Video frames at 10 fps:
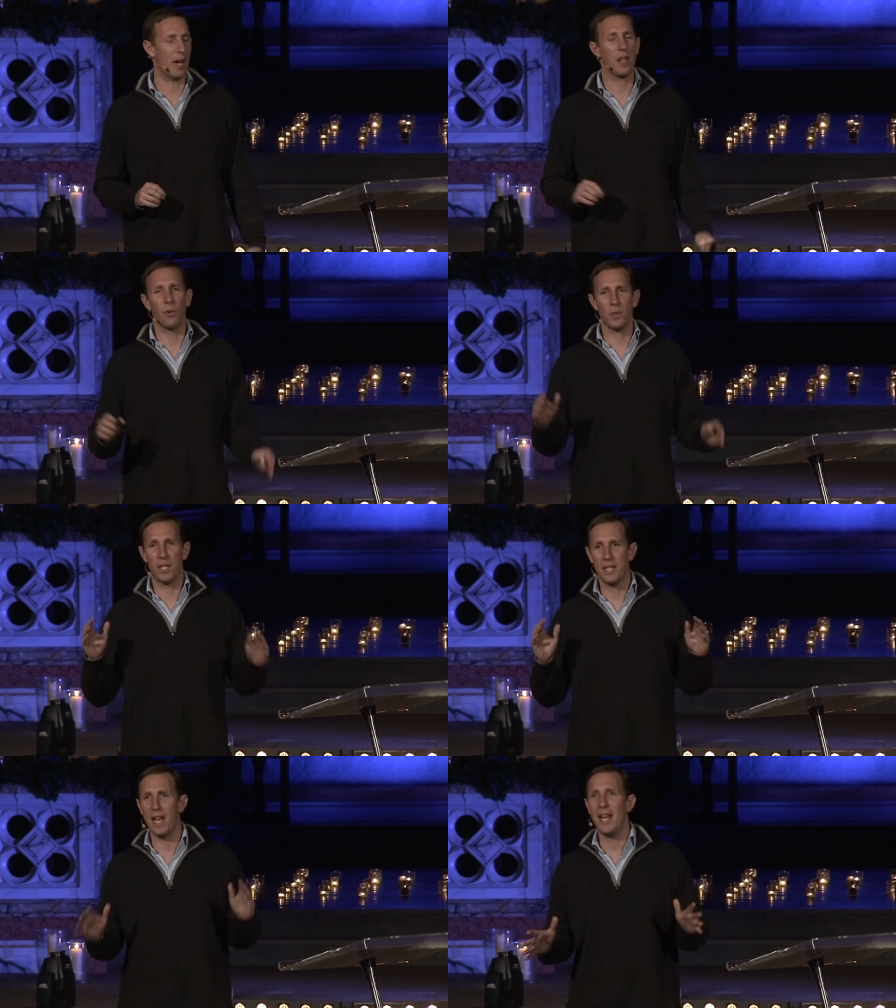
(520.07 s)
And I thought,
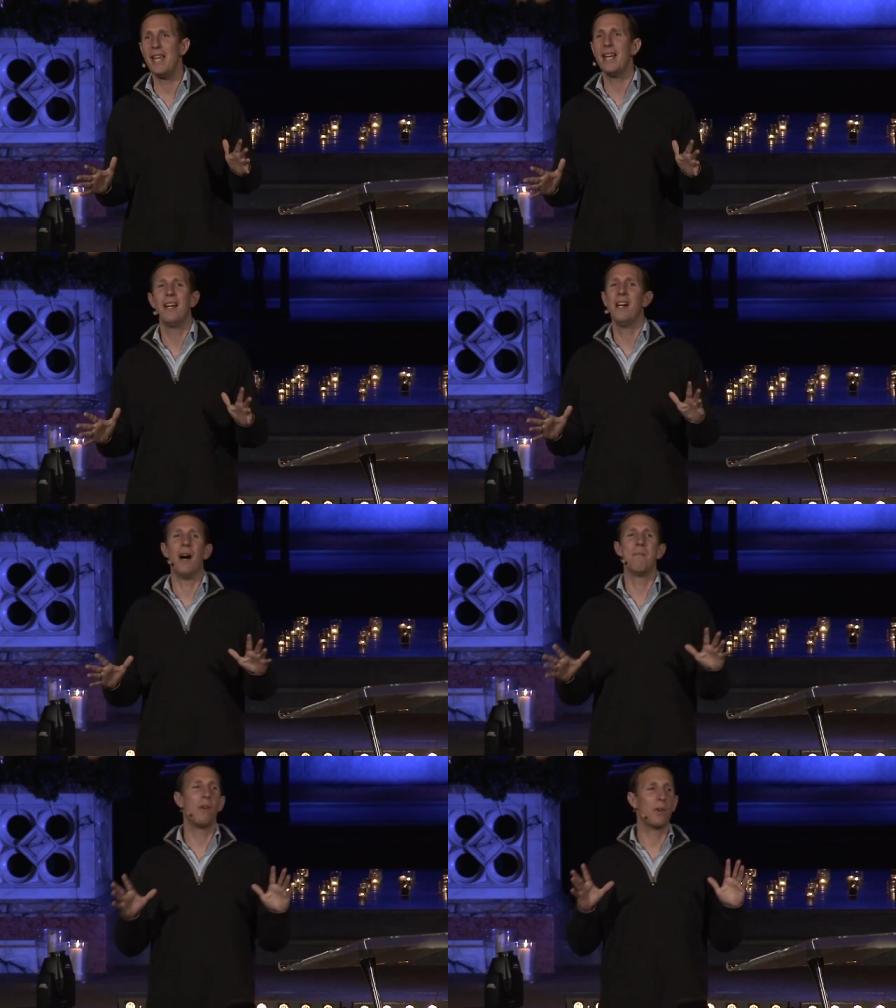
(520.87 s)
today
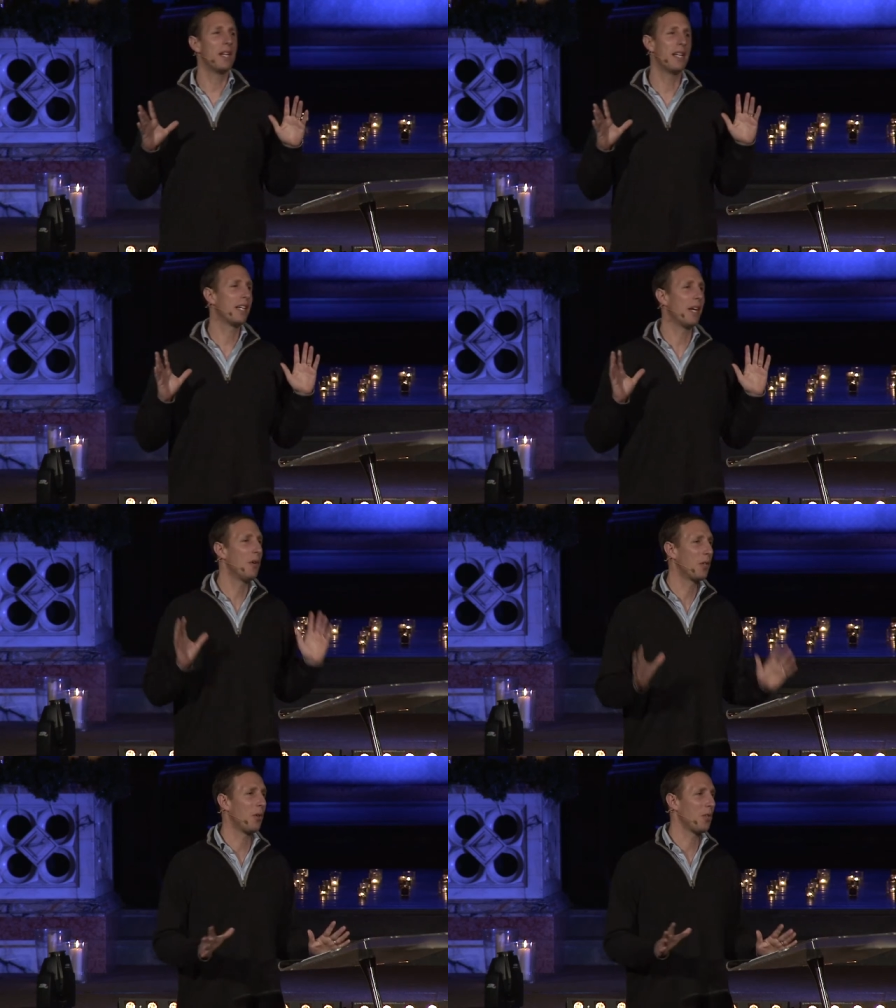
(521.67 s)
I'm not going to
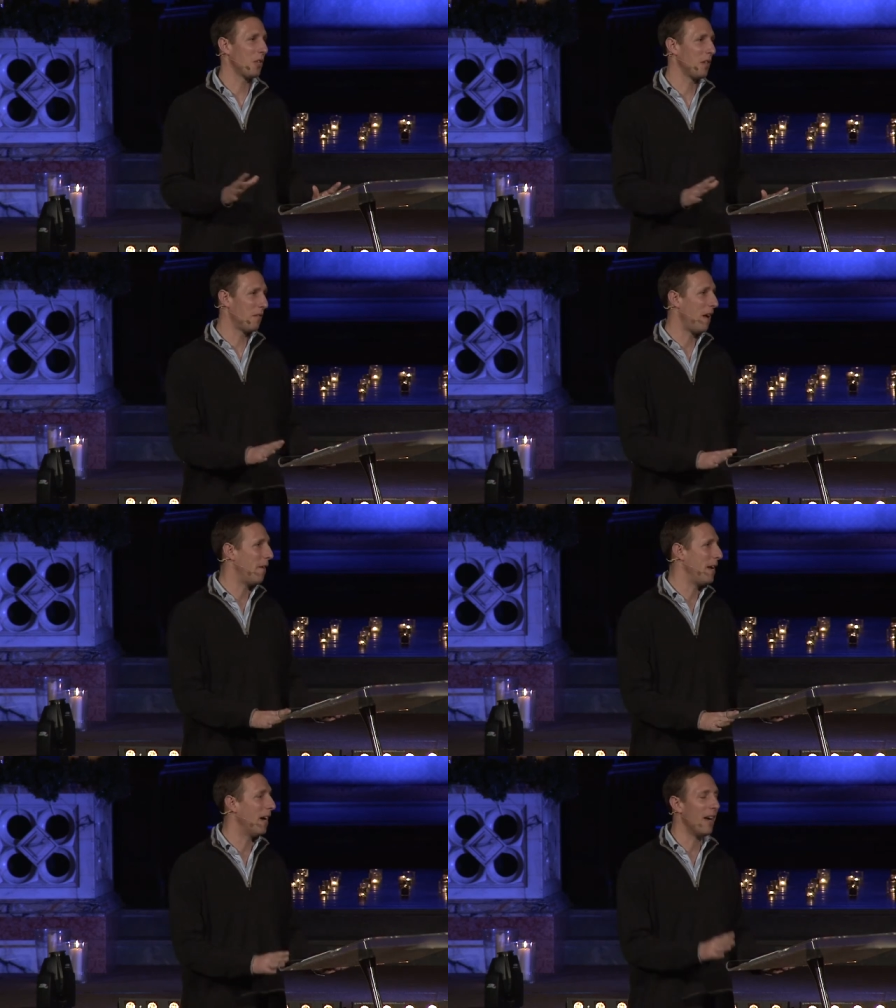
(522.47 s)
go across on the
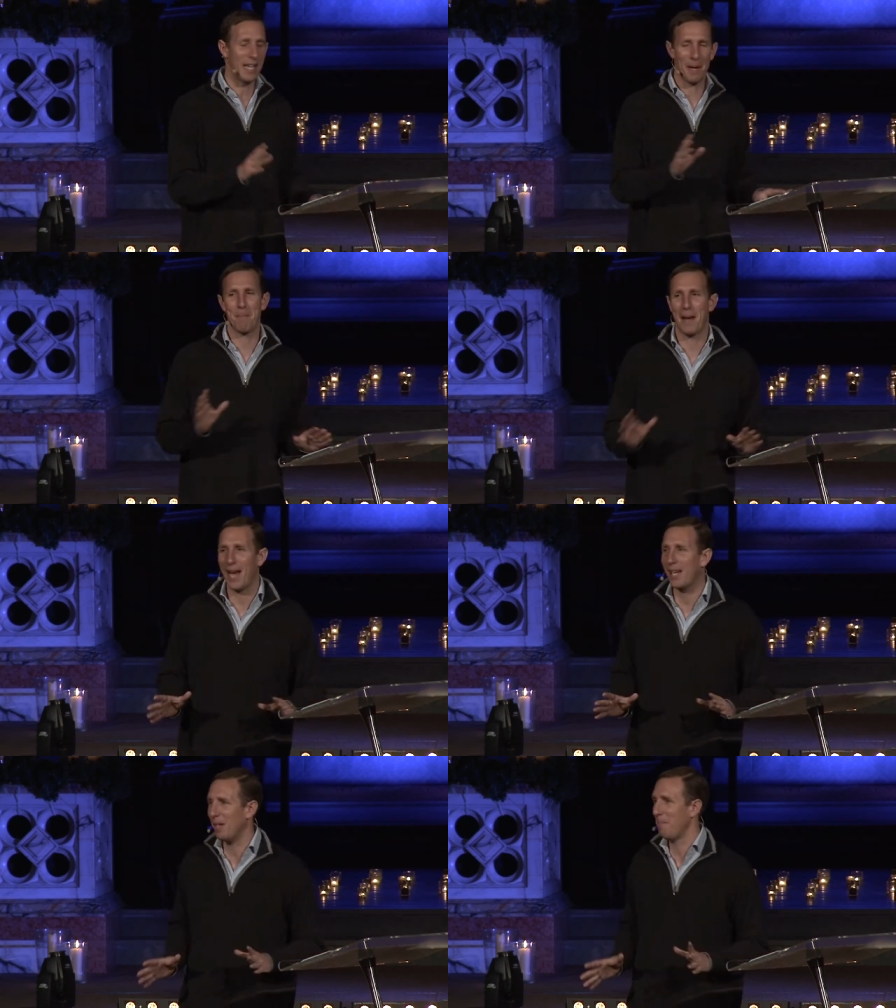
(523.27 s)
ferry, I'm going to
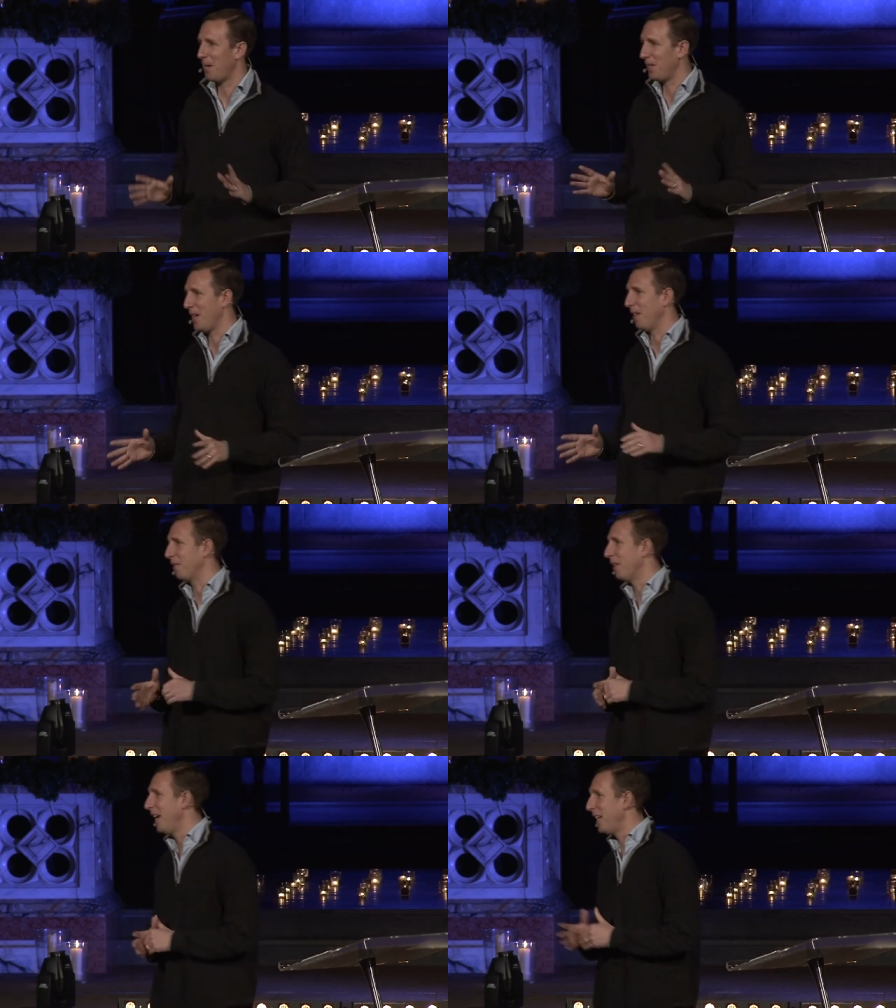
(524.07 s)
paddle
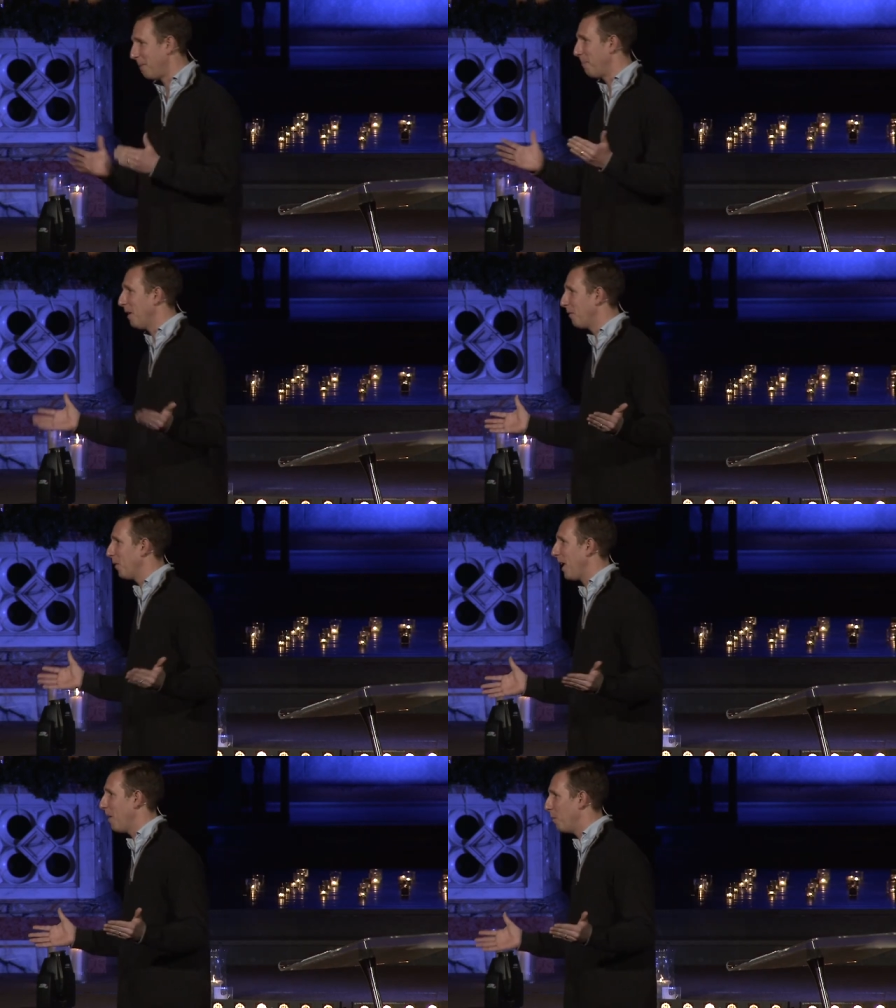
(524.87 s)
myself. It's a
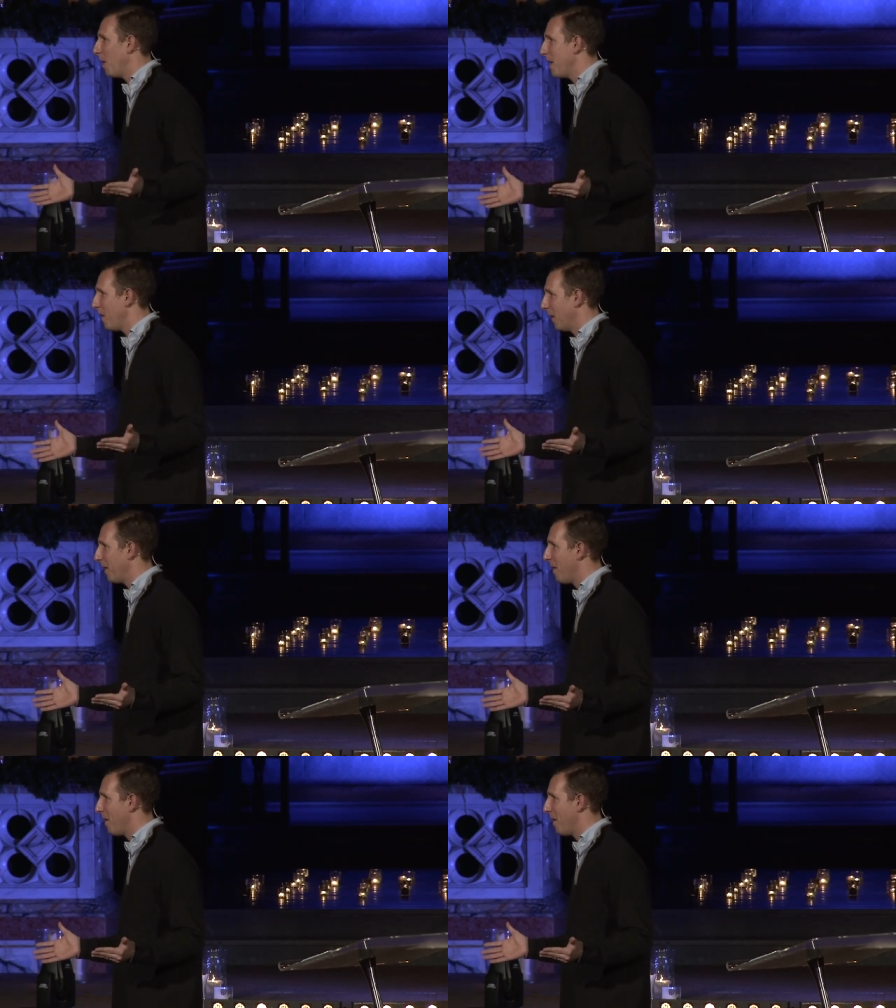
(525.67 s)
beautiful day, and why not?